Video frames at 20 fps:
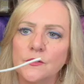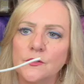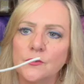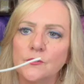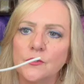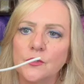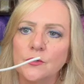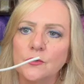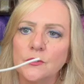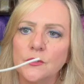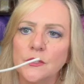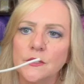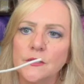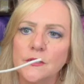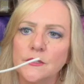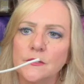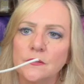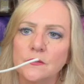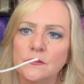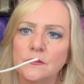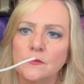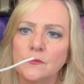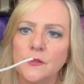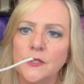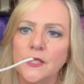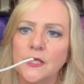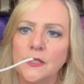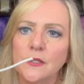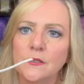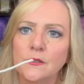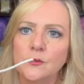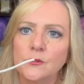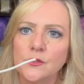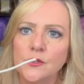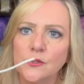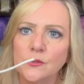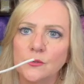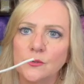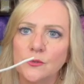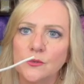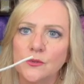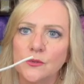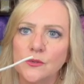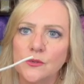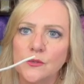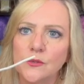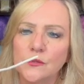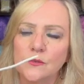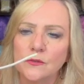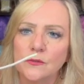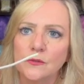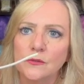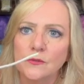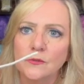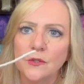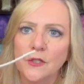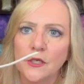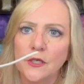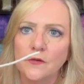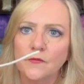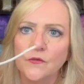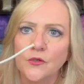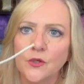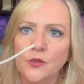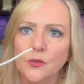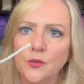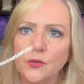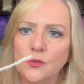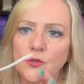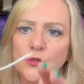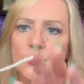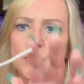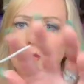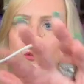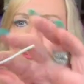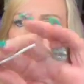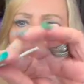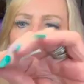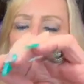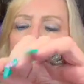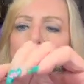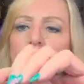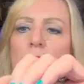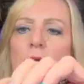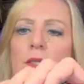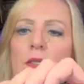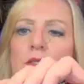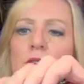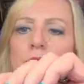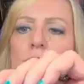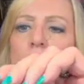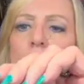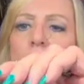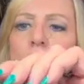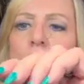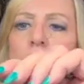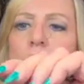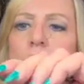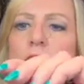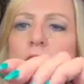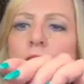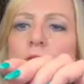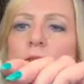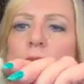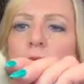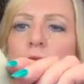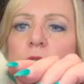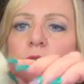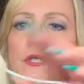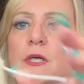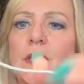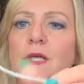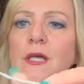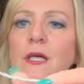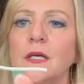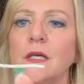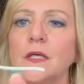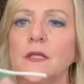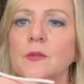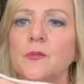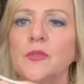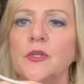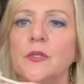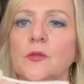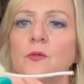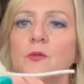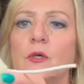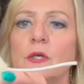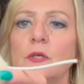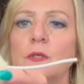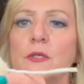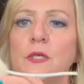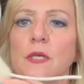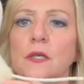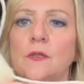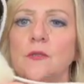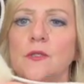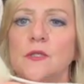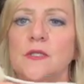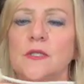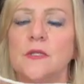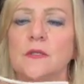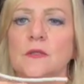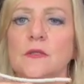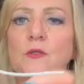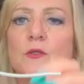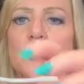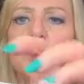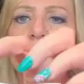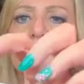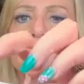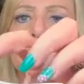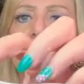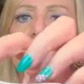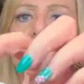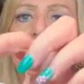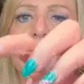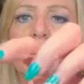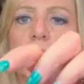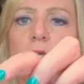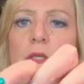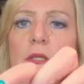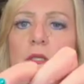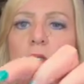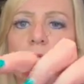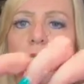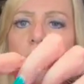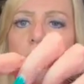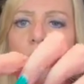you notice, we've got no shoulders. We have no shoulders. So normally at this point, I kind of bend the wire down just a little bit so I can